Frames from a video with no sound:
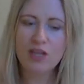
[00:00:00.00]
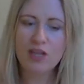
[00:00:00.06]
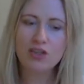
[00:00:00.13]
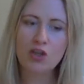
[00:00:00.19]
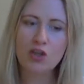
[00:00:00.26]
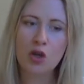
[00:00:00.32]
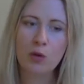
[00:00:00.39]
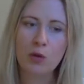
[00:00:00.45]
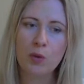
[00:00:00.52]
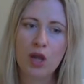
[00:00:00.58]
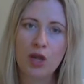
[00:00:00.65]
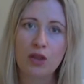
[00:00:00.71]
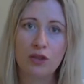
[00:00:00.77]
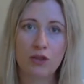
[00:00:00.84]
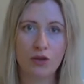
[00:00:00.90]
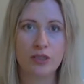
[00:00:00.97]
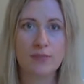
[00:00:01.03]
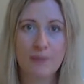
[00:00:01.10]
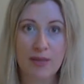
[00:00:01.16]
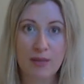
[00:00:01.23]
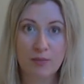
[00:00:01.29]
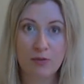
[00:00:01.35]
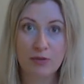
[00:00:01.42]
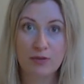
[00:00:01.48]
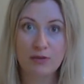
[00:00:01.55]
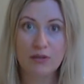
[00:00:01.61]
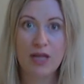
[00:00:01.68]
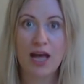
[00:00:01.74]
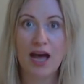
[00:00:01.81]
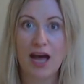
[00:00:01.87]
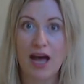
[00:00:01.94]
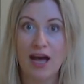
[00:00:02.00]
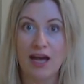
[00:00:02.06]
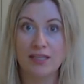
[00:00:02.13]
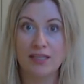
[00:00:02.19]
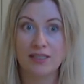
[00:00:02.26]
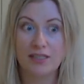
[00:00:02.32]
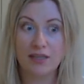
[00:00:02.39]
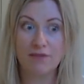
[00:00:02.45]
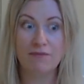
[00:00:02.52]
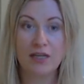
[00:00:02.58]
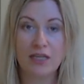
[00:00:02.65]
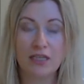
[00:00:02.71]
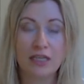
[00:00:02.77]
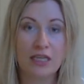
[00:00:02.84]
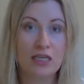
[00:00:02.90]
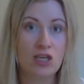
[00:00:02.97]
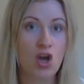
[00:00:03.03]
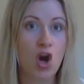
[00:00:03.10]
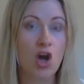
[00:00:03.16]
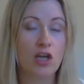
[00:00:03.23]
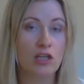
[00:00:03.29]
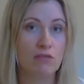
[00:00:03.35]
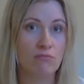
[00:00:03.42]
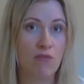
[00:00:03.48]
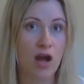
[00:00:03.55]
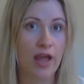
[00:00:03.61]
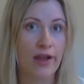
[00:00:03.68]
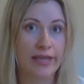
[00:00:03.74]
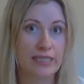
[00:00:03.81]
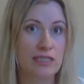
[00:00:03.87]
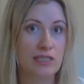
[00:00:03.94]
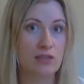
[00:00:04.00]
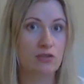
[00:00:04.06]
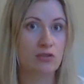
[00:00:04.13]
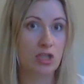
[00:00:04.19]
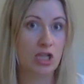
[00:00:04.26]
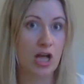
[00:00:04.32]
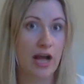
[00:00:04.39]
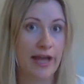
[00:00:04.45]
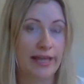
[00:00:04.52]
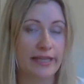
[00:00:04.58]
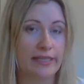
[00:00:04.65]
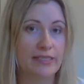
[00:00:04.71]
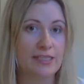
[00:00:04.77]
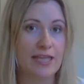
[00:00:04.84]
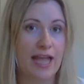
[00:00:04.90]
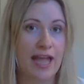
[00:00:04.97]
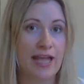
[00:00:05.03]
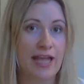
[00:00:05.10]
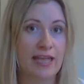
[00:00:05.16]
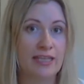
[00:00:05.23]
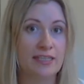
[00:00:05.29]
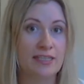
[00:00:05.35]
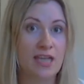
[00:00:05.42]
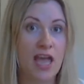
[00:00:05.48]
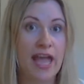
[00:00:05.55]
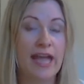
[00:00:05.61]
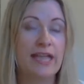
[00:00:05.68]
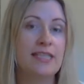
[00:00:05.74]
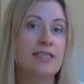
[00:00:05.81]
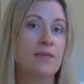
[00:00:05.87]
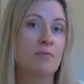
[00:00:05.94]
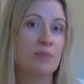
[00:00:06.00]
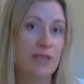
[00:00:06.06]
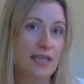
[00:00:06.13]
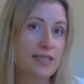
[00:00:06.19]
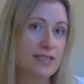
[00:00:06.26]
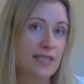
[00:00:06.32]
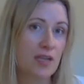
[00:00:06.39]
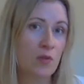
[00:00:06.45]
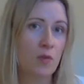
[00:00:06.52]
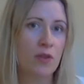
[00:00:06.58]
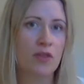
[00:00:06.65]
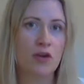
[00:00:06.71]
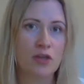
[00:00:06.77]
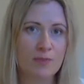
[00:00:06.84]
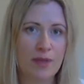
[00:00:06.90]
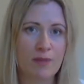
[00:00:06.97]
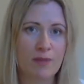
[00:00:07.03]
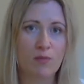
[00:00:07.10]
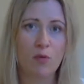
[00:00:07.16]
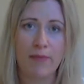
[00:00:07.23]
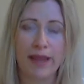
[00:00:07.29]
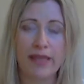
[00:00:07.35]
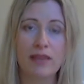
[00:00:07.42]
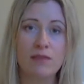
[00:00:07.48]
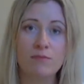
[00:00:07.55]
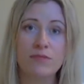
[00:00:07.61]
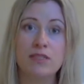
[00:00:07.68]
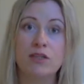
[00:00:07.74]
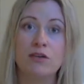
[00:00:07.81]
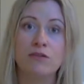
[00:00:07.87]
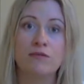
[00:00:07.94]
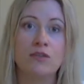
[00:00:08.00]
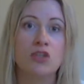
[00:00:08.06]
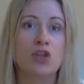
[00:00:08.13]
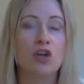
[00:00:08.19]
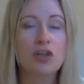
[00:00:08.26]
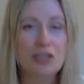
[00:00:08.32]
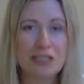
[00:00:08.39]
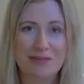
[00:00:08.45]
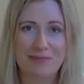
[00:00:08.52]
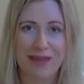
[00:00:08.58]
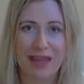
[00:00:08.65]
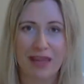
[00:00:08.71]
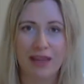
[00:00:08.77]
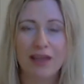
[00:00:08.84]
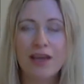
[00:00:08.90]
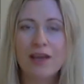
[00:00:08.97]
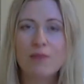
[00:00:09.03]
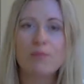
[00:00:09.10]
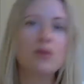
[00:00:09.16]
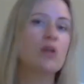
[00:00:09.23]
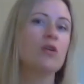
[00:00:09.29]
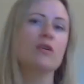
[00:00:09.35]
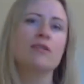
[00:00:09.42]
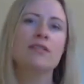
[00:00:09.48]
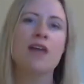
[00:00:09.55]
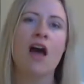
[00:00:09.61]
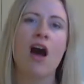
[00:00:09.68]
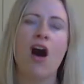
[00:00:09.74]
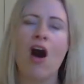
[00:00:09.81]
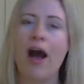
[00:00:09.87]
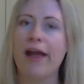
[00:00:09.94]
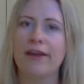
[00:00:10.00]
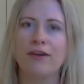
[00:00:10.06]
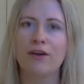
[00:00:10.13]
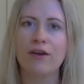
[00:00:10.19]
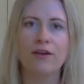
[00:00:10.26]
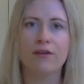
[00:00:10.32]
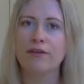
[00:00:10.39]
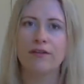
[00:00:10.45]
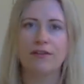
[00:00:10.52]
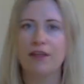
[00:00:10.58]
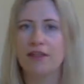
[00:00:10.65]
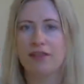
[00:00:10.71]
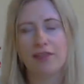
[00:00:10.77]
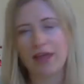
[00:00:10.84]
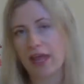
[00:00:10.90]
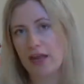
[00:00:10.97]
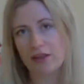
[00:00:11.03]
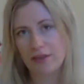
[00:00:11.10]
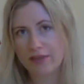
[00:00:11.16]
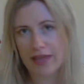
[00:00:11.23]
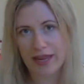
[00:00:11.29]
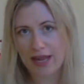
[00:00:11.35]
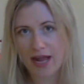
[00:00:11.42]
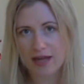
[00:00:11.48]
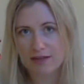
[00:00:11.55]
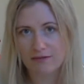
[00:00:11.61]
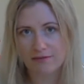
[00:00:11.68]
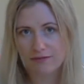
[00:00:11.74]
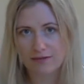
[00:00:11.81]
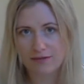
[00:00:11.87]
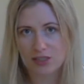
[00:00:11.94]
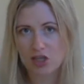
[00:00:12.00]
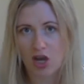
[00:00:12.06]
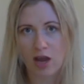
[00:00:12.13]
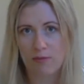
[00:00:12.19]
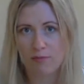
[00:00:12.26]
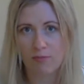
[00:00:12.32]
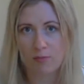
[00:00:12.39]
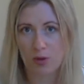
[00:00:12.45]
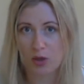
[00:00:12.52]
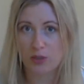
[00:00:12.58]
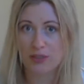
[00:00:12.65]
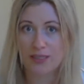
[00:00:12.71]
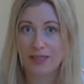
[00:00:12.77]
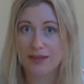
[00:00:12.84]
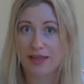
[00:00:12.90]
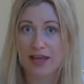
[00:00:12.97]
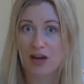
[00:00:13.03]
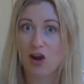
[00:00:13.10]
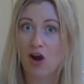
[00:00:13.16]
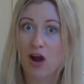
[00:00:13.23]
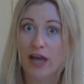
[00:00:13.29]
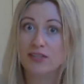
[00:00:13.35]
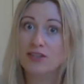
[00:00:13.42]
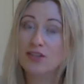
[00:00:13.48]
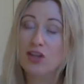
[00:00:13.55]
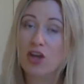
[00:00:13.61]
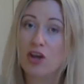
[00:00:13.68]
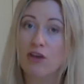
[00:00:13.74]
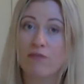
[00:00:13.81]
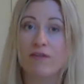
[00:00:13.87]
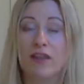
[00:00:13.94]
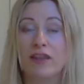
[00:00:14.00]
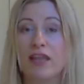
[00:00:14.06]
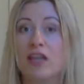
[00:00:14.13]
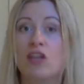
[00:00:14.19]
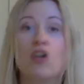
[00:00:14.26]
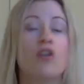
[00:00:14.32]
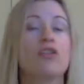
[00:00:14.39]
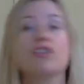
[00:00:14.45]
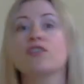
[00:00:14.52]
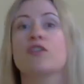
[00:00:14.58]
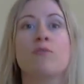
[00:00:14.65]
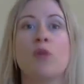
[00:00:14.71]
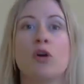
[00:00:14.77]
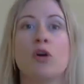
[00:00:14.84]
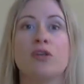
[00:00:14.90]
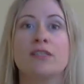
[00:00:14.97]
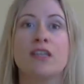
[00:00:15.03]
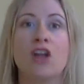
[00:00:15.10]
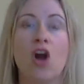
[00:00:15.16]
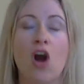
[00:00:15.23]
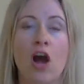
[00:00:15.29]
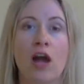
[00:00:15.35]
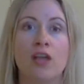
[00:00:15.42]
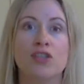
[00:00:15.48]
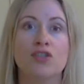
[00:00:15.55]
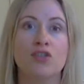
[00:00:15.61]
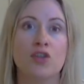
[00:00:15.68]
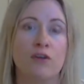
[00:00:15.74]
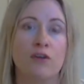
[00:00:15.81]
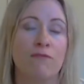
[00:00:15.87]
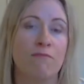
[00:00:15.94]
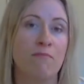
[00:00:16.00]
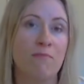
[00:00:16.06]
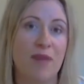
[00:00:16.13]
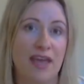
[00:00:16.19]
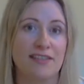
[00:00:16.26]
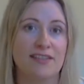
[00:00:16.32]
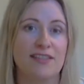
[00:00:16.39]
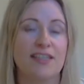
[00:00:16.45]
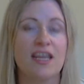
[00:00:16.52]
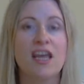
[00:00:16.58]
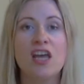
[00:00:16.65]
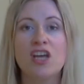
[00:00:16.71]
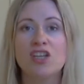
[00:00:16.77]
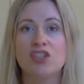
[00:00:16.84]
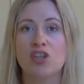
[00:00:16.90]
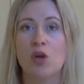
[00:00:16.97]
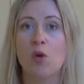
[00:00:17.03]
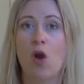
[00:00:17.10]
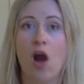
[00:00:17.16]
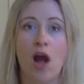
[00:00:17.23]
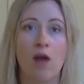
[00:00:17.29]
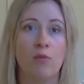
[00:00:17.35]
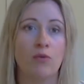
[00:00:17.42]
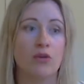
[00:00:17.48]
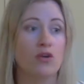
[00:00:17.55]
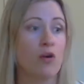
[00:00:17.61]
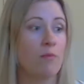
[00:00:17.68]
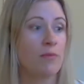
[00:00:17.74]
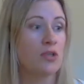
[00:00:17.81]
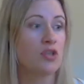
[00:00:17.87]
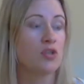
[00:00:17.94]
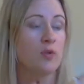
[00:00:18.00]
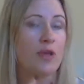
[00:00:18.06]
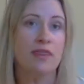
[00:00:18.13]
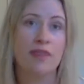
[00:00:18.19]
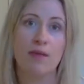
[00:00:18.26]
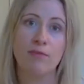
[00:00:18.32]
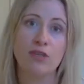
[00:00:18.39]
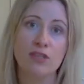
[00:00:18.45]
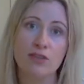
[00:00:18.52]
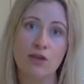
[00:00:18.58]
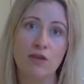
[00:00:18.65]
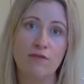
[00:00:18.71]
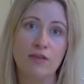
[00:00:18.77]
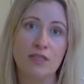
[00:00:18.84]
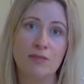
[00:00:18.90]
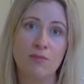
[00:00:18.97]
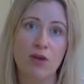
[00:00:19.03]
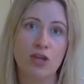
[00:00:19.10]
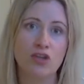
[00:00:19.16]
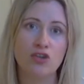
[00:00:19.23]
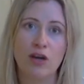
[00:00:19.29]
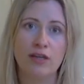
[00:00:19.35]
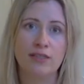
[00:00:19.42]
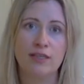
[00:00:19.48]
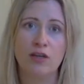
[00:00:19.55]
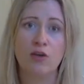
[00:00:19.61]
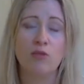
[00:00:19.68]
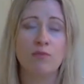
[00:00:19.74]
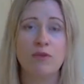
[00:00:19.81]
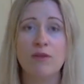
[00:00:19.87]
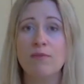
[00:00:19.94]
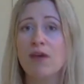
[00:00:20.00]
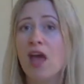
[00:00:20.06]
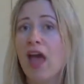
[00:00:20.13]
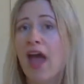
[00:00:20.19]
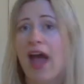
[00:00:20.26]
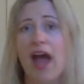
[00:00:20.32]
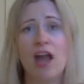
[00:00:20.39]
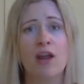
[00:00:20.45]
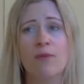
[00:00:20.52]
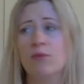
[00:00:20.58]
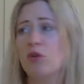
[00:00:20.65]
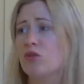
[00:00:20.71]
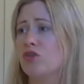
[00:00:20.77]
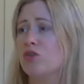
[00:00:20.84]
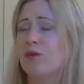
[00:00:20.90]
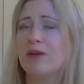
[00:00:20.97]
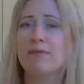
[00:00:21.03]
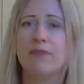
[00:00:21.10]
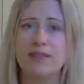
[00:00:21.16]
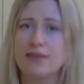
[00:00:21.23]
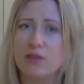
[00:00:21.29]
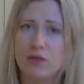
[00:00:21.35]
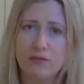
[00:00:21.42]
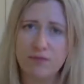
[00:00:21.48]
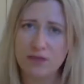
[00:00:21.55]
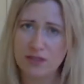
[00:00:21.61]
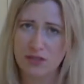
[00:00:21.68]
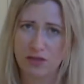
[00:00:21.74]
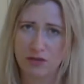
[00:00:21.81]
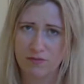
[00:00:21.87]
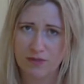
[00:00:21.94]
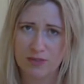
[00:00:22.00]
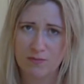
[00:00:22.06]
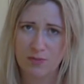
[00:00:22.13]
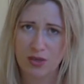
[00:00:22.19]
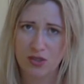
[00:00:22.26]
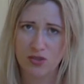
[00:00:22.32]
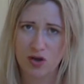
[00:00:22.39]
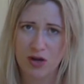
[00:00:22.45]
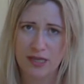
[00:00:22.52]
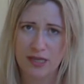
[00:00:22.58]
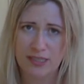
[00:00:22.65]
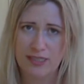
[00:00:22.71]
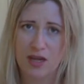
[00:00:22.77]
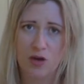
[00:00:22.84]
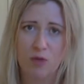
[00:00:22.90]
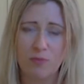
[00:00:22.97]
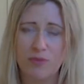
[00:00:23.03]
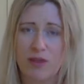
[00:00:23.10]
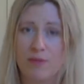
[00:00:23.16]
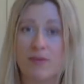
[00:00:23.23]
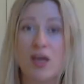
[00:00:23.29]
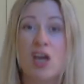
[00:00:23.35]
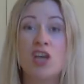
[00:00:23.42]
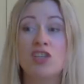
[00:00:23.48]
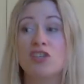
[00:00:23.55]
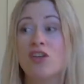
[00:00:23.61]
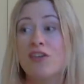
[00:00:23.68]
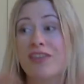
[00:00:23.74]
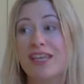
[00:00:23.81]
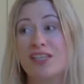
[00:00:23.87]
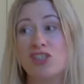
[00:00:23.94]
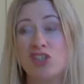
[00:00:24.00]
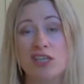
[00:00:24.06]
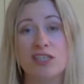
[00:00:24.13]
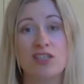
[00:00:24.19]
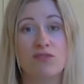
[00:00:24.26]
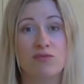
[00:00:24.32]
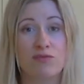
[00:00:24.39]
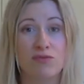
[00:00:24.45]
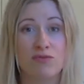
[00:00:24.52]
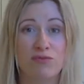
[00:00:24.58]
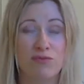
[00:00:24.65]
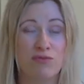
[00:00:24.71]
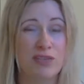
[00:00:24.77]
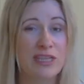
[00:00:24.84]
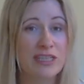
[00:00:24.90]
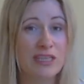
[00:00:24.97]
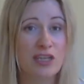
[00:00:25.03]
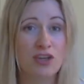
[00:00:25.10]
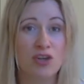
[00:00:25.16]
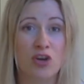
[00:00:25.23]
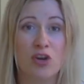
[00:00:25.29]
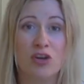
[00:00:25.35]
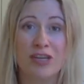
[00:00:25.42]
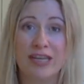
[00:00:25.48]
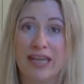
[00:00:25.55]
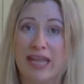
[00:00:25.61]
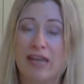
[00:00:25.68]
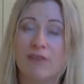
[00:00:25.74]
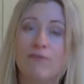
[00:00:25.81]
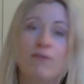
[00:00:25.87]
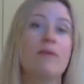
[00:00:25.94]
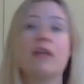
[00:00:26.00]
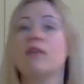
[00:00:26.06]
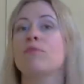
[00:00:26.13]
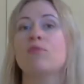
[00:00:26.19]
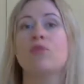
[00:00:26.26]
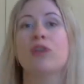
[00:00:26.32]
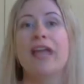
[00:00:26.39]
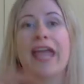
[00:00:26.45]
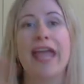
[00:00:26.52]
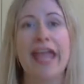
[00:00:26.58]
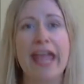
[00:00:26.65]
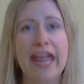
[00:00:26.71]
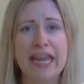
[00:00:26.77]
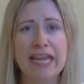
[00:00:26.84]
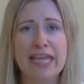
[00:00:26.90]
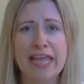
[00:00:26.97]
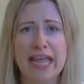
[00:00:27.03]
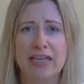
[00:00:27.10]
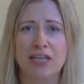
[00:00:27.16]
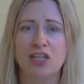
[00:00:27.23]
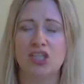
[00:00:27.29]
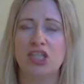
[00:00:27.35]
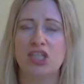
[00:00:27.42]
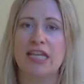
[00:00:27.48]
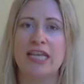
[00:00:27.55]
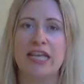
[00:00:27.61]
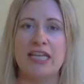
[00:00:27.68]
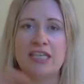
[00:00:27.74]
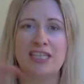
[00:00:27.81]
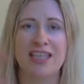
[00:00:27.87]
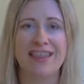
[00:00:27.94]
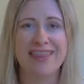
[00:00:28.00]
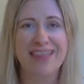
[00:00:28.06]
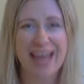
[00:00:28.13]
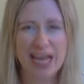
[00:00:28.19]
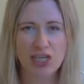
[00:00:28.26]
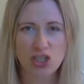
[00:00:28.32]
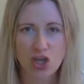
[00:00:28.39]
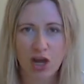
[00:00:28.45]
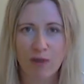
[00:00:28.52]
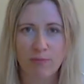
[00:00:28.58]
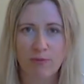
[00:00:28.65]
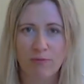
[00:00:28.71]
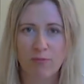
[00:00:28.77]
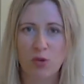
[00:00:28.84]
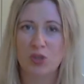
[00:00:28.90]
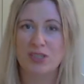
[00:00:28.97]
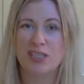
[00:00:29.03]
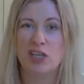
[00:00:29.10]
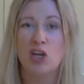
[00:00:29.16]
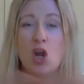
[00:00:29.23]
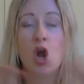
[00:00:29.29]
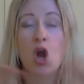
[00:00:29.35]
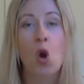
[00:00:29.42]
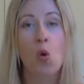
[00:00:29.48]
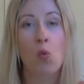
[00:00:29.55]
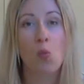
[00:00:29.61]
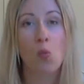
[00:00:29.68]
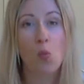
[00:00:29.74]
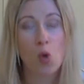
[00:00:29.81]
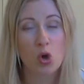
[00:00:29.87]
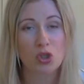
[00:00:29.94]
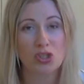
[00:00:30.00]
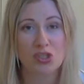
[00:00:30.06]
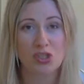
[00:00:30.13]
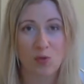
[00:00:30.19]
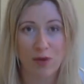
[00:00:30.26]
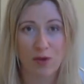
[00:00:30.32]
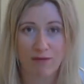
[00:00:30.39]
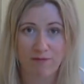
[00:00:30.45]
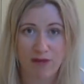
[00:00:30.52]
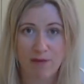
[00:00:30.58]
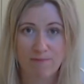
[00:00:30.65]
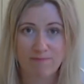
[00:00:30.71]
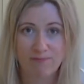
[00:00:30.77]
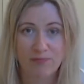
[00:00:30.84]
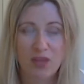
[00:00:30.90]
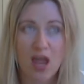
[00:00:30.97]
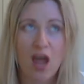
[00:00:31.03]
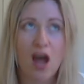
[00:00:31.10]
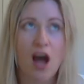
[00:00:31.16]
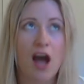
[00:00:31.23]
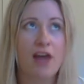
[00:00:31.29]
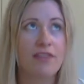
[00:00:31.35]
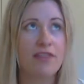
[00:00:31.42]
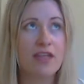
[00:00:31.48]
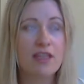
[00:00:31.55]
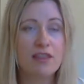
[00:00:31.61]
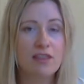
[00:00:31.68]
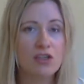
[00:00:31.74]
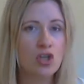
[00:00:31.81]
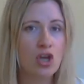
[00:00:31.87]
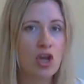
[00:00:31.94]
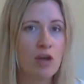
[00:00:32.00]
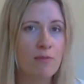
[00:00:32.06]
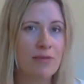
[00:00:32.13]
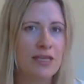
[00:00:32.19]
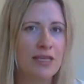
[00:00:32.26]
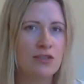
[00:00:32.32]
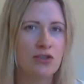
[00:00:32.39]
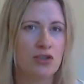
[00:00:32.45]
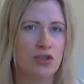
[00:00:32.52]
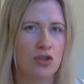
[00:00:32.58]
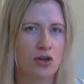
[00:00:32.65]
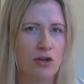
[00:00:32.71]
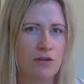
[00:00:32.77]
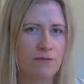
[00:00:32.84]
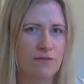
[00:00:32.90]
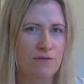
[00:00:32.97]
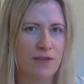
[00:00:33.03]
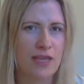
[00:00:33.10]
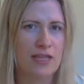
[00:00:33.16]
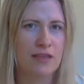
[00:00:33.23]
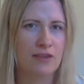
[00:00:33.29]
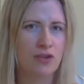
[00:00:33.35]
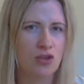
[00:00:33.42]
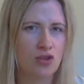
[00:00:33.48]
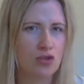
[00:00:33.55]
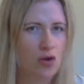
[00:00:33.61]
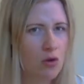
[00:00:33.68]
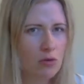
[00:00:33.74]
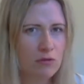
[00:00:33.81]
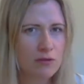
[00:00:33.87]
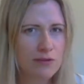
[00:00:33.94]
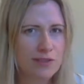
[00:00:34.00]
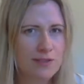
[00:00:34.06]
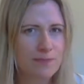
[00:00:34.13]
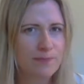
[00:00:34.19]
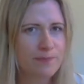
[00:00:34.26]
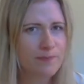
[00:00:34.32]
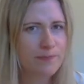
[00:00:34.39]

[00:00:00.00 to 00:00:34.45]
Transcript: So those people are definitely not my ideal client, and it's a blessing when those people make themselves known to me because I know that they aren't the type of person that I serve, and they're not the sort of person that I serve best. So I would not be doing them a service by trying to help them, and I'm not doing myself a service by trying to help them. So there's just really no need for me to put any energy into that type of person whatsoever. I think the term is don't feed the trolls.